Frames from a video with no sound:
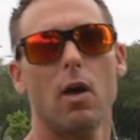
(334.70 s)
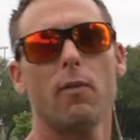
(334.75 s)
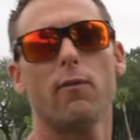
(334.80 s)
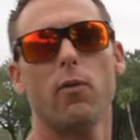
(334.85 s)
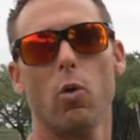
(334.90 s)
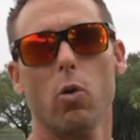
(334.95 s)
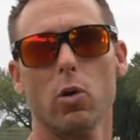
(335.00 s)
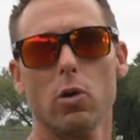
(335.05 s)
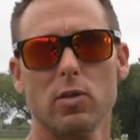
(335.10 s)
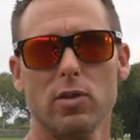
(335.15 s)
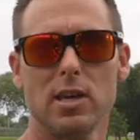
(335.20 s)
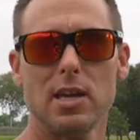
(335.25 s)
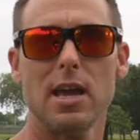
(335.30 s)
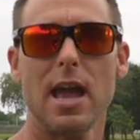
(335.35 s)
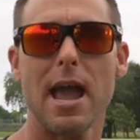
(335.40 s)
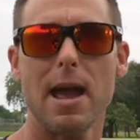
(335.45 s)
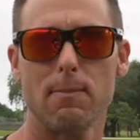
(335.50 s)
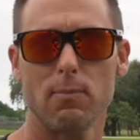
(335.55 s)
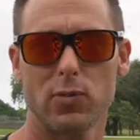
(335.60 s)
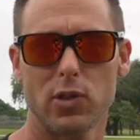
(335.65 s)
for the
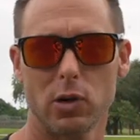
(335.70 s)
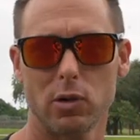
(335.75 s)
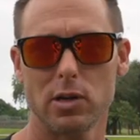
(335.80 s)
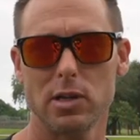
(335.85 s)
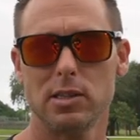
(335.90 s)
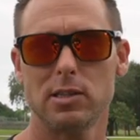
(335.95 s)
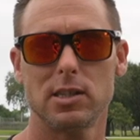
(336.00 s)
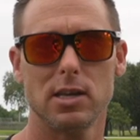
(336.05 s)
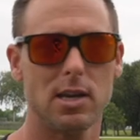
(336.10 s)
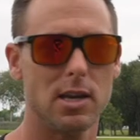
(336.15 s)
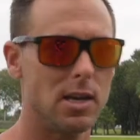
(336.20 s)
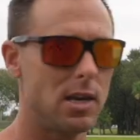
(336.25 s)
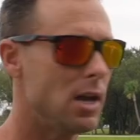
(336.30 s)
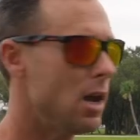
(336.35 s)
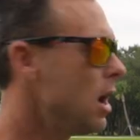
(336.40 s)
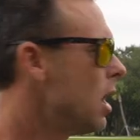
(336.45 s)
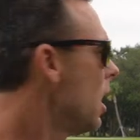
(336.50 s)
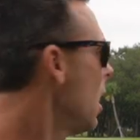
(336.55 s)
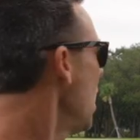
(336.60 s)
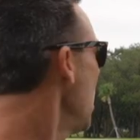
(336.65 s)
M30T
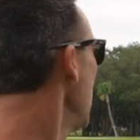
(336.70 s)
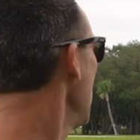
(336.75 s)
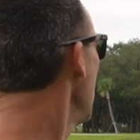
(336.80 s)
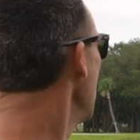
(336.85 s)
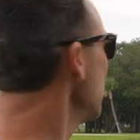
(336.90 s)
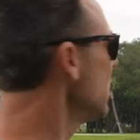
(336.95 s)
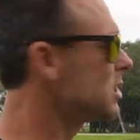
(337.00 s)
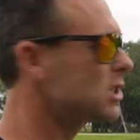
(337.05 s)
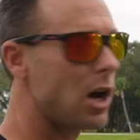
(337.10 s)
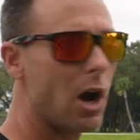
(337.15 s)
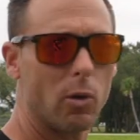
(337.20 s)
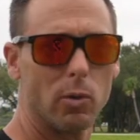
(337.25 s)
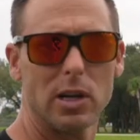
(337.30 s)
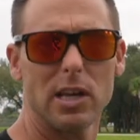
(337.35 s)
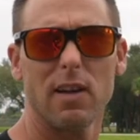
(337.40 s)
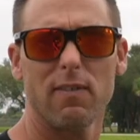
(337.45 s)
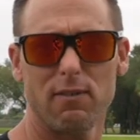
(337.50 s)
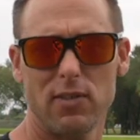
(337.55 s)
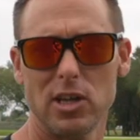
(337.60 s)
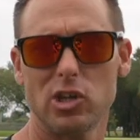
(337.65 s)
uh, it's already
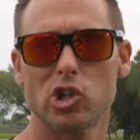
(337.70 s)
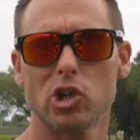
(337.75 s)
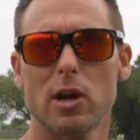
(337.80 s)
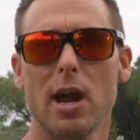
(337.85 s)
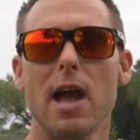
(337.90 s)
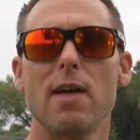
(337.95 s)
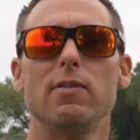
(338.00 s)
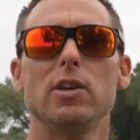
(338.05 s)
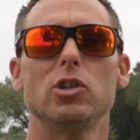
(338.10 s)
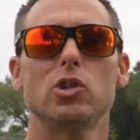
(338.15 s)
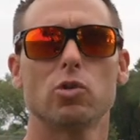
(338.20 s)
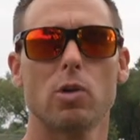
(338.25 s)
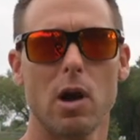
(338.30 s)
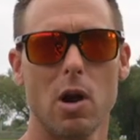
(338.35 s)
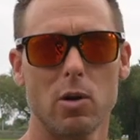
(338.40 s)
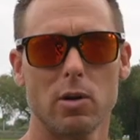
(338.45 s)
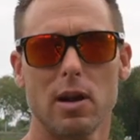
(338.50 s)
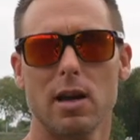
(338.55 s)
a feature-heavy drone.